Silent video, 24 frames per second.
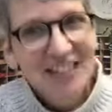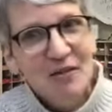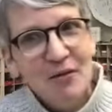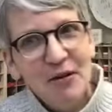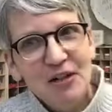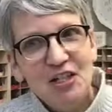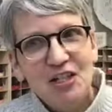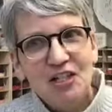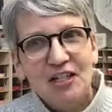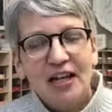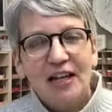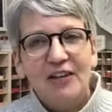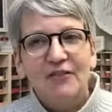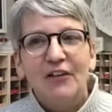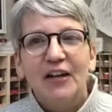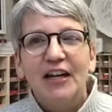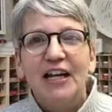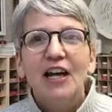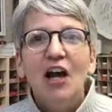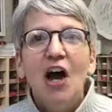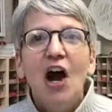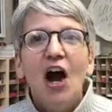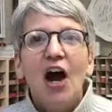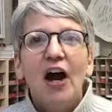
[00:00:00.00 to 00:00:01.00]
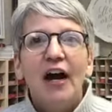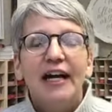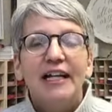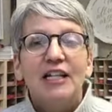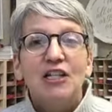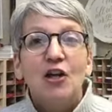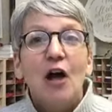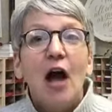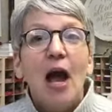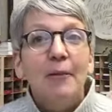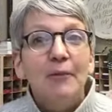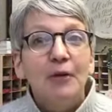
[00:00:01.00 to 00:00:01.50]
which is kind of funny. All right,
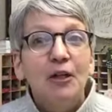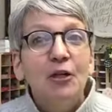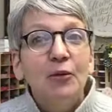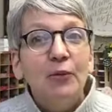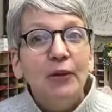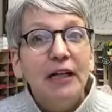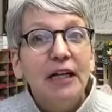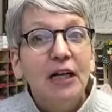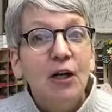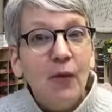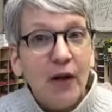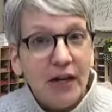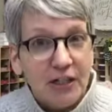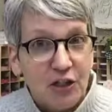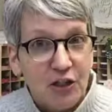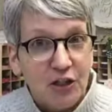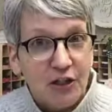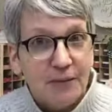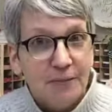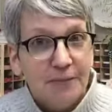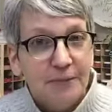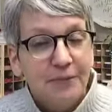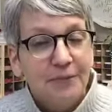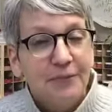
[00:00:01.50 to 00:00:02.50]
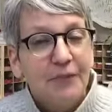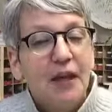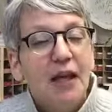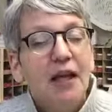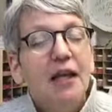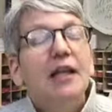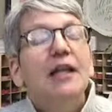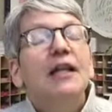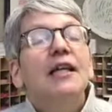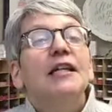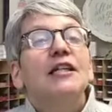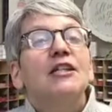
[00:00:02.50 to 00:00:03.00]
so I'm gonna read a question.
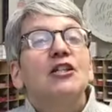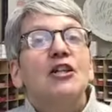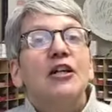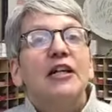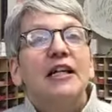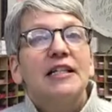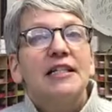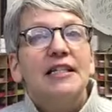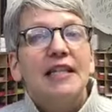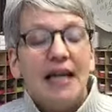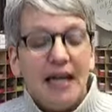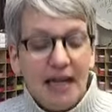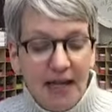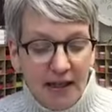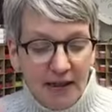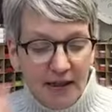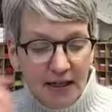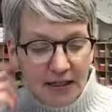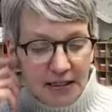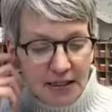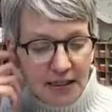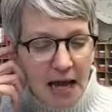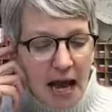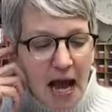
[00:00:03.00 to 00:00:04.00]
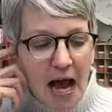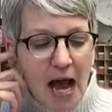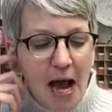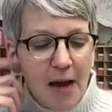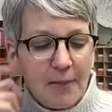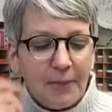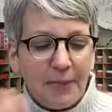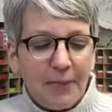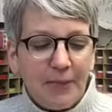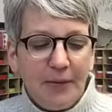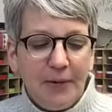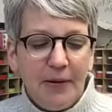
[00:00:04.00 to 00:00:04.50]
It's gonna say the top.